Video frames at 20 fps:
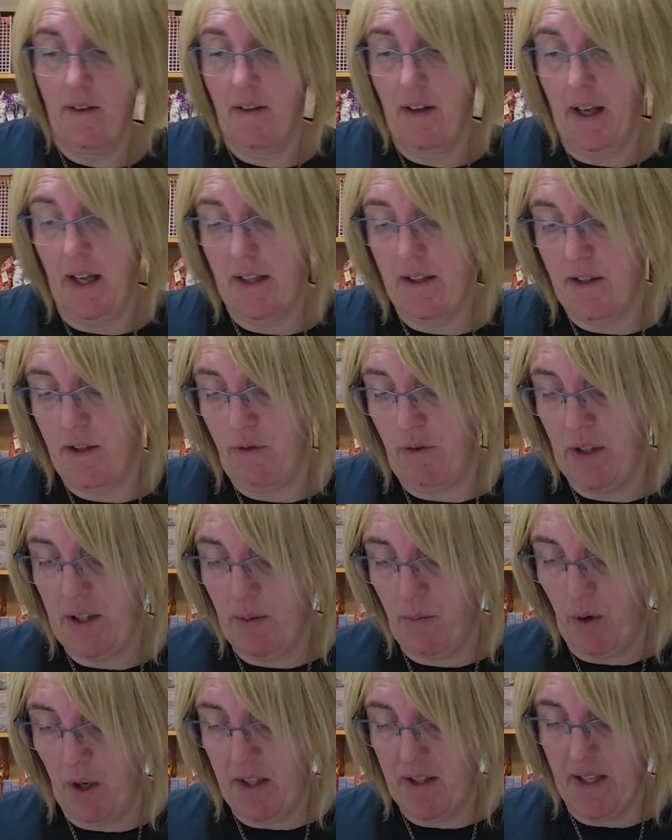Hence the
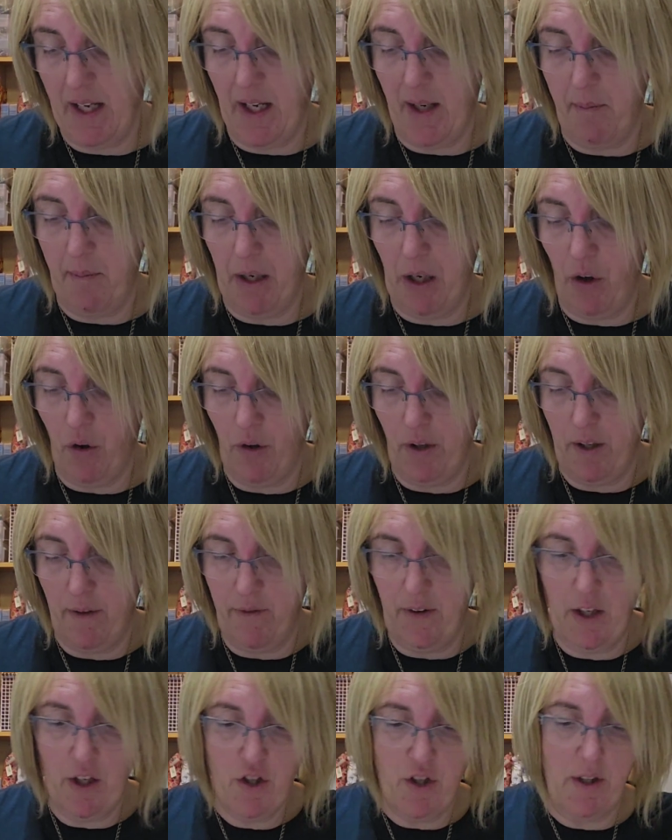reason why it's taken me longer to
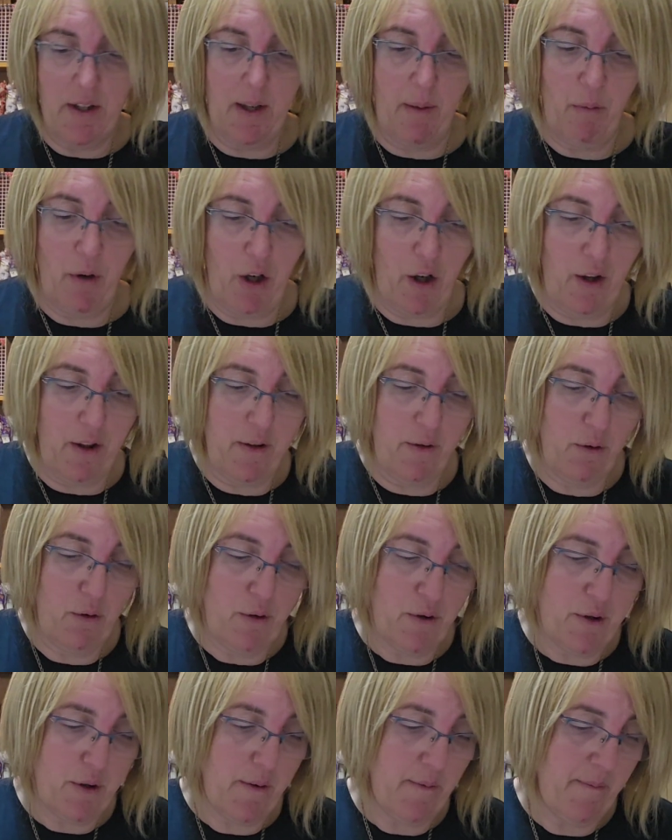finish it than what I
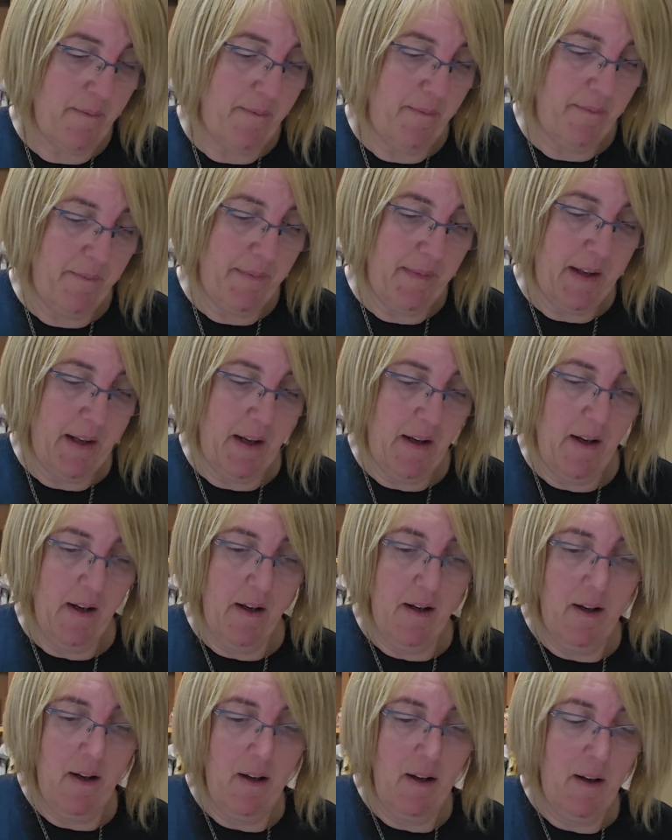thought.
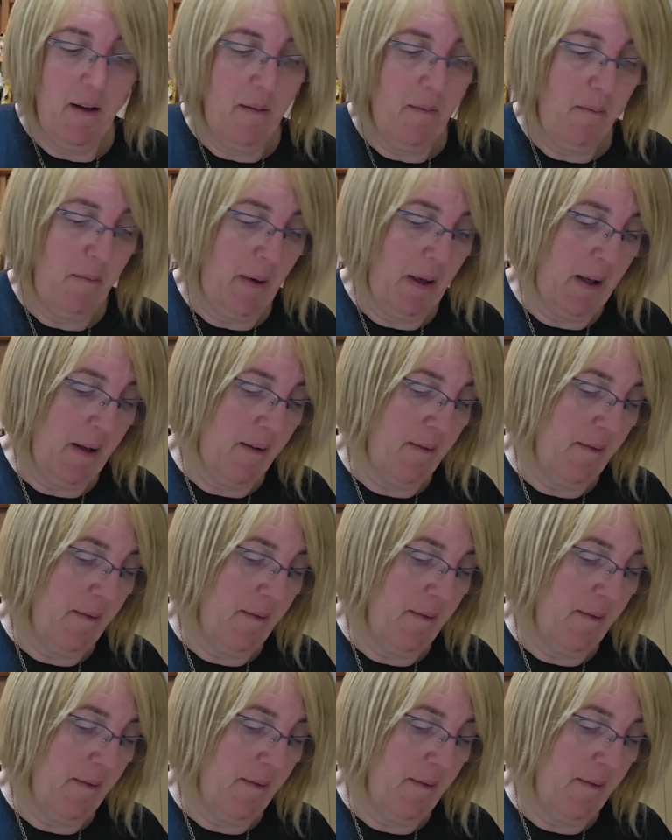But